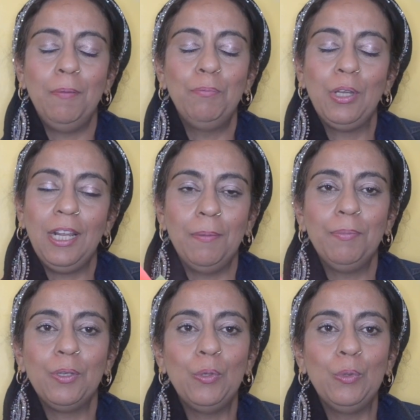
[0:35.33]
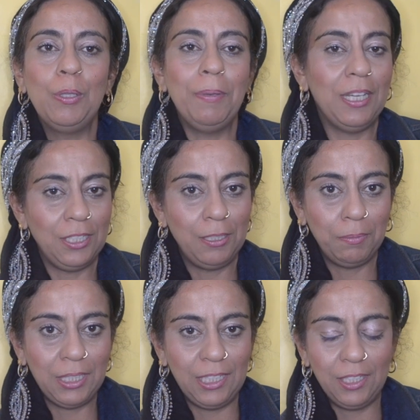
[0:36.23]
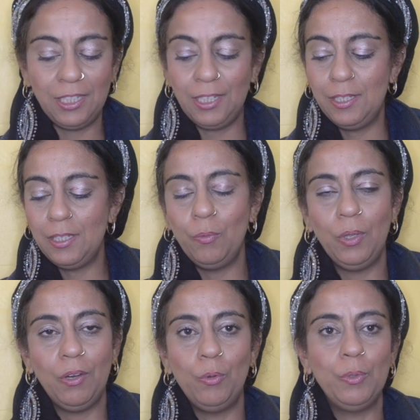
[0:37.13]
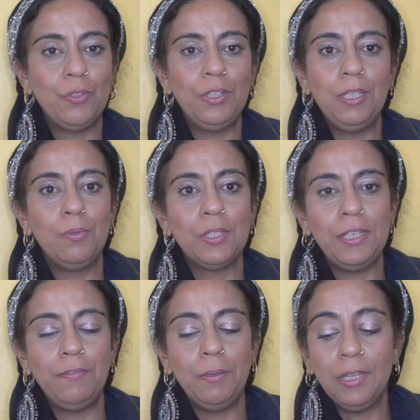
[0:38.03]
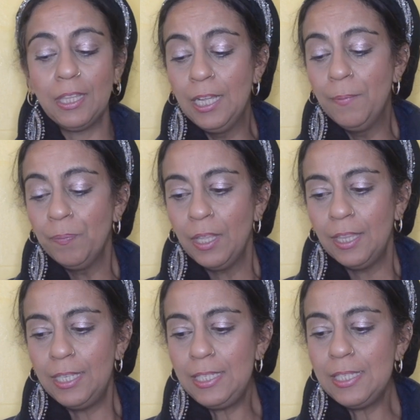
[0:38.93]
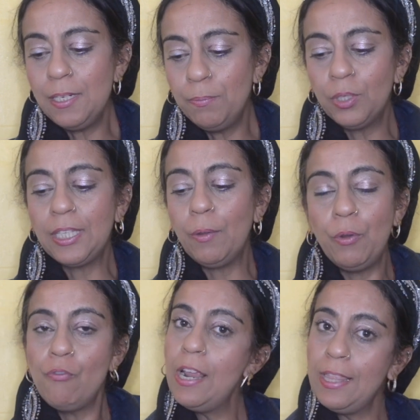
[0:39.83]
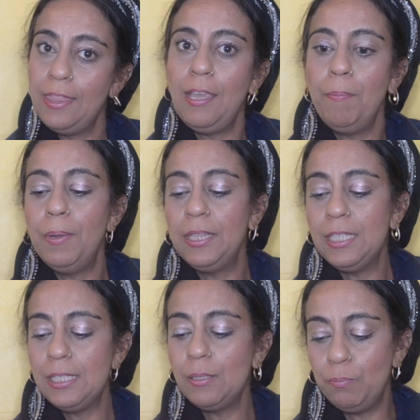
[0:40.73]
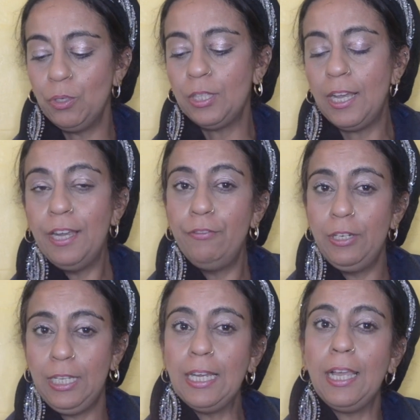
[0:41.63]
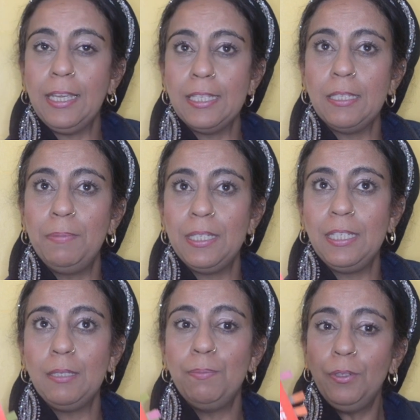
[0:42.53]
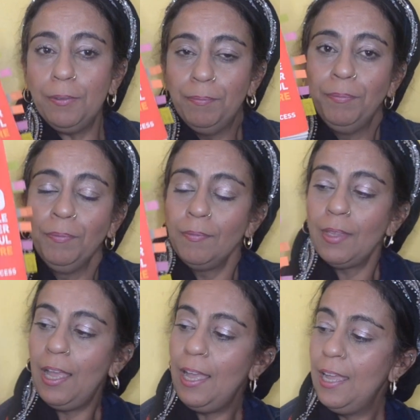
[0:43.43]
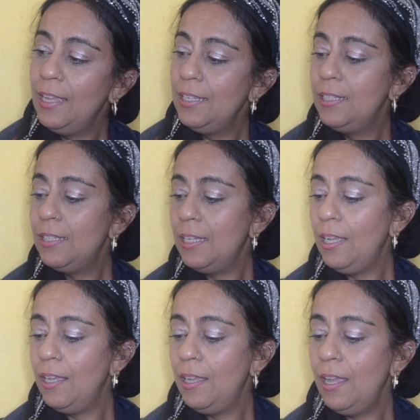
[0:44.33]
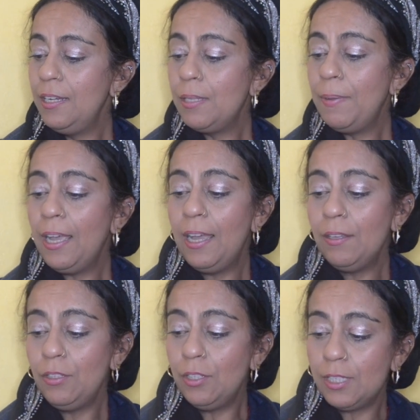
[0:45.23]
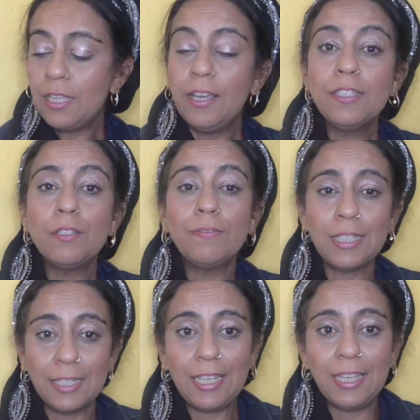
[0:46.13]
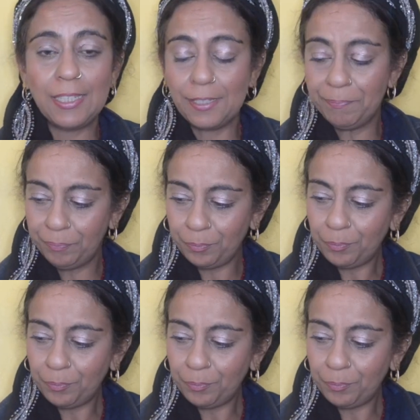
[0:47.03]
book club called The Passionate Page Turners, and we're always reading books every month. This isn't a book that we read there, but this is a book that I really like. It's a business book, and it's about how, the science of success,